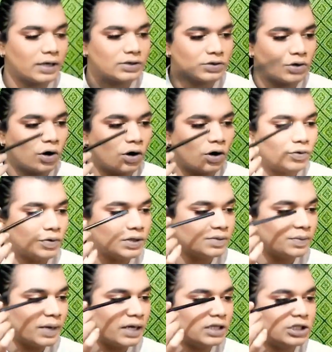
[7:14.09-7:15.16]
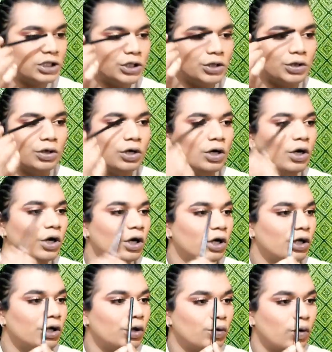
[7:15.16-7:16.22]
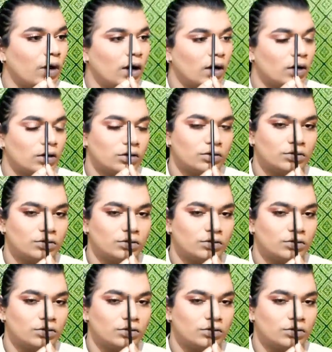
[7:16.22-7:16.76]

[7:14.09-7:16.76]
So always make sure you are